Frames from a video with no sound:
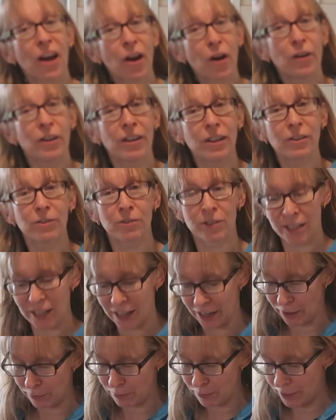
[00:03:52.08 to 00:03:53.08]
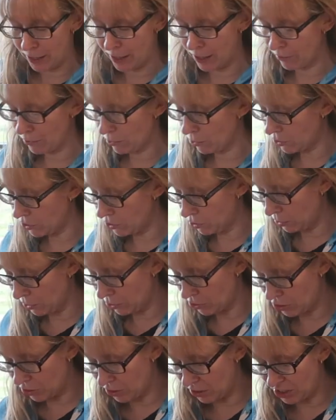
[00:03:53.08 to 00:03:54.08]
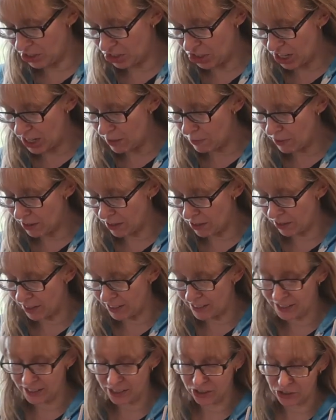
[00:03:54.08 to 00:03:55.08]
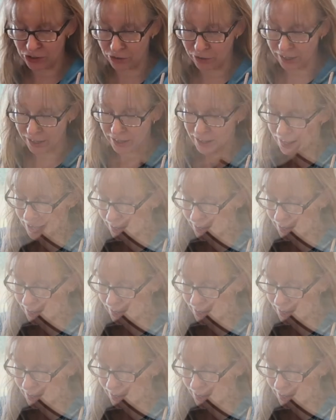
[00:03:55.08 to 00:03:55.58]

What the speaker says: go, a little tip. And of course normal sugar is cheaper than icing sugar.